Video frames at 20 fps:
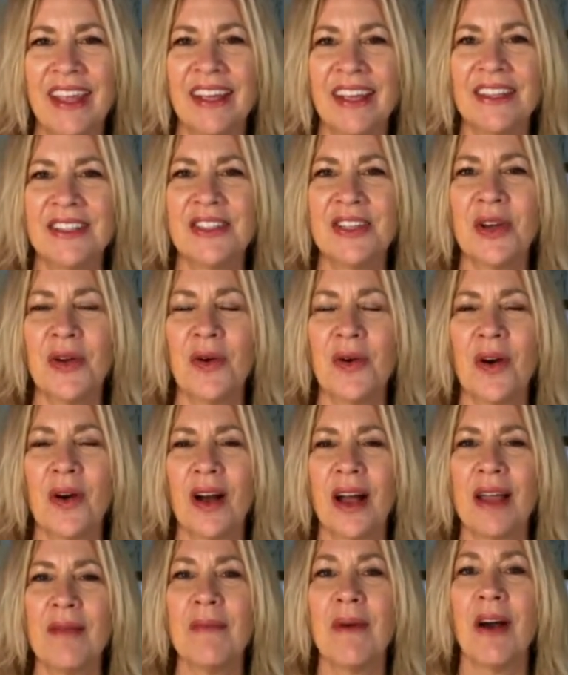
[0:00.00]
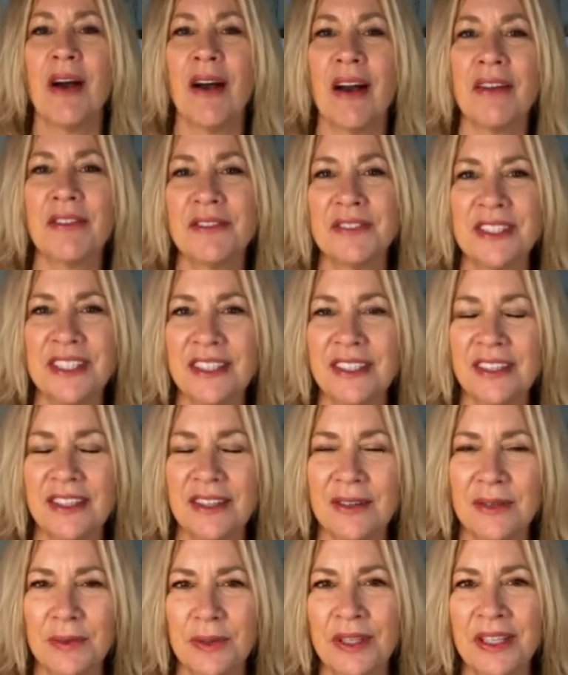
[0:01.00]
So I'm often
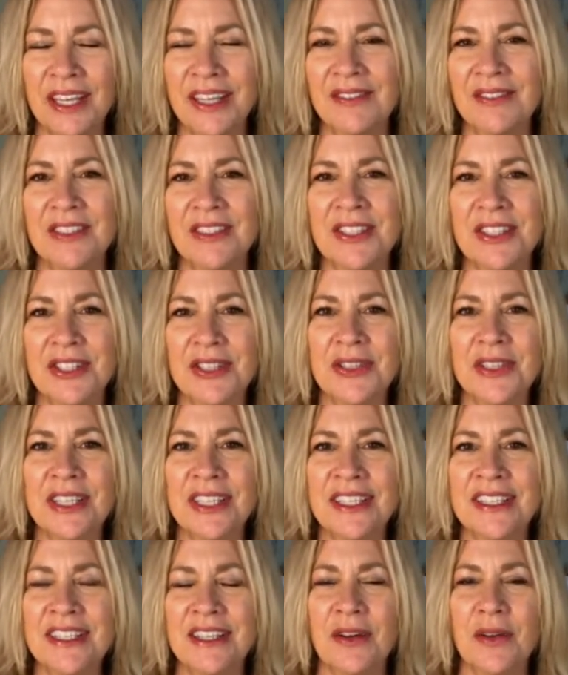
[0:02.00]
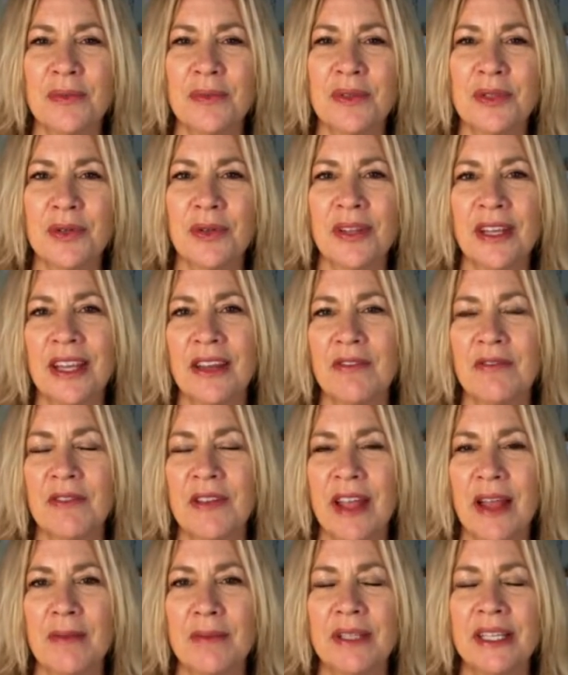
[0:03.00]
working with students and homeschooling
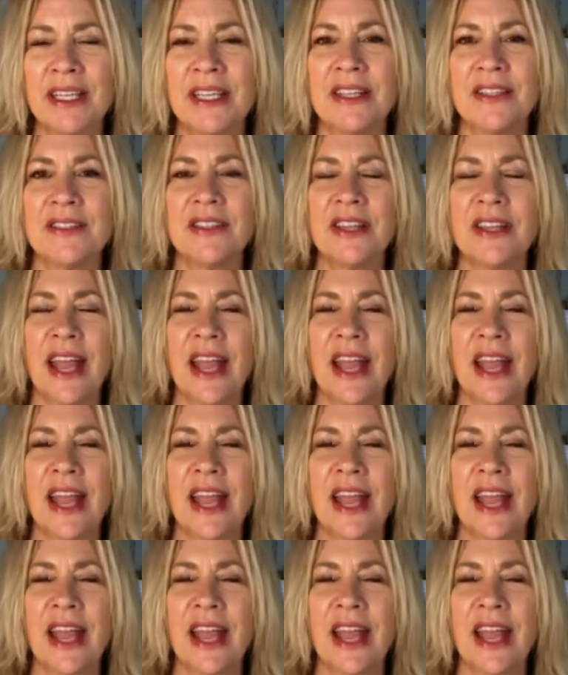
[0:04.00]
families,